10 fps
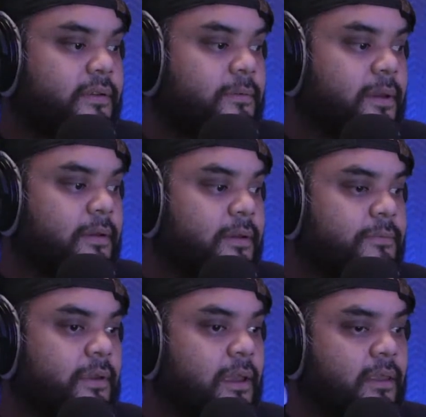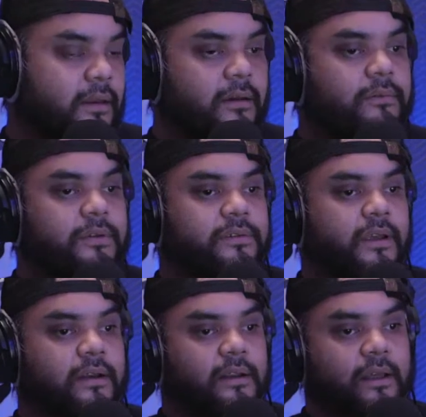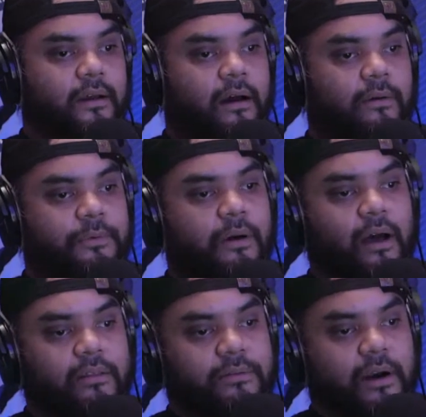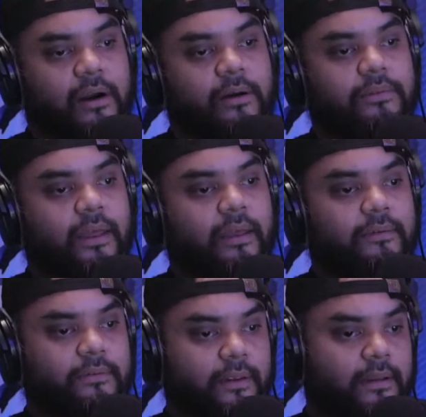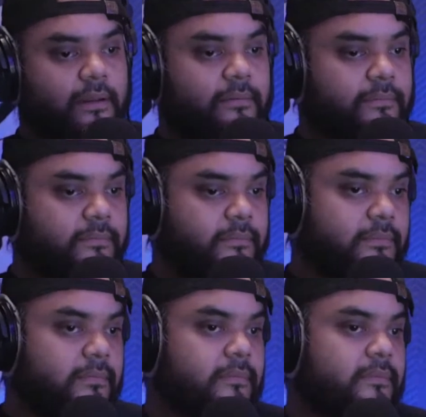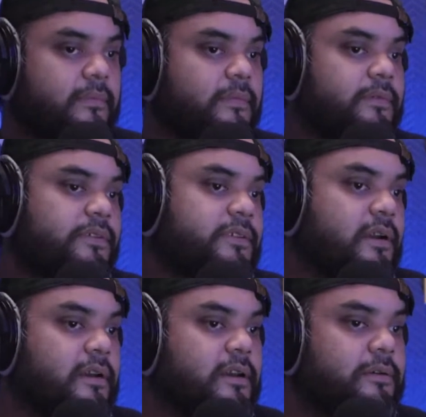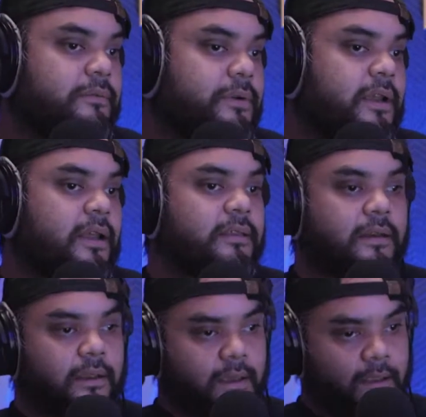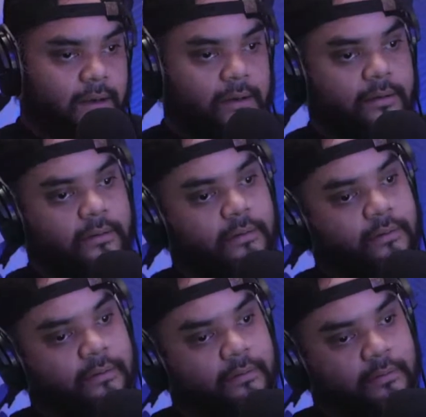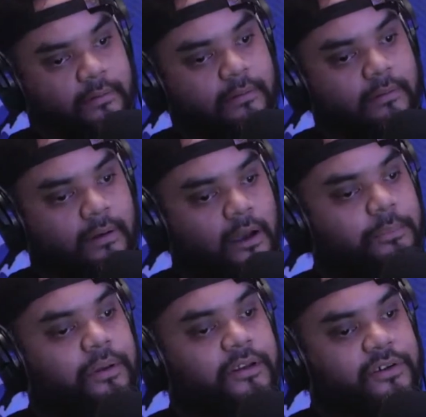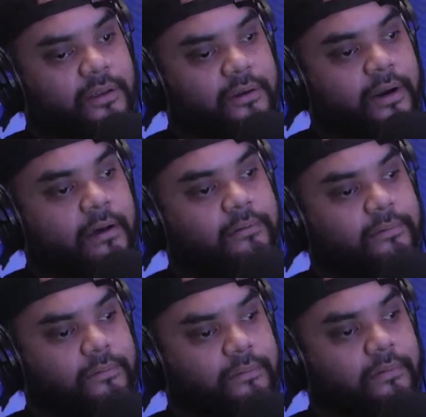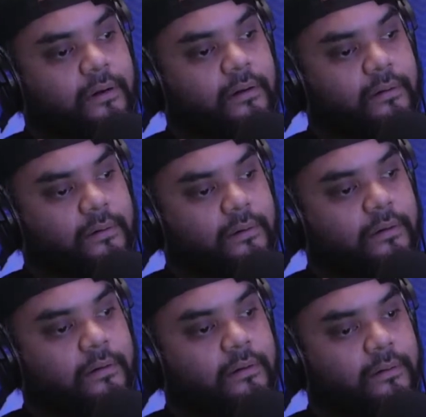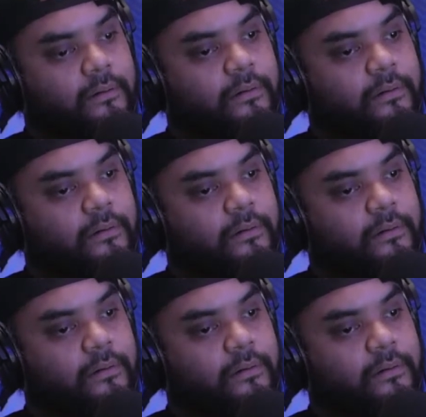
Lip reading: it could be, just kind of like, oh, we're all doing our own thing, and just started reconnecting again and helping each other out. So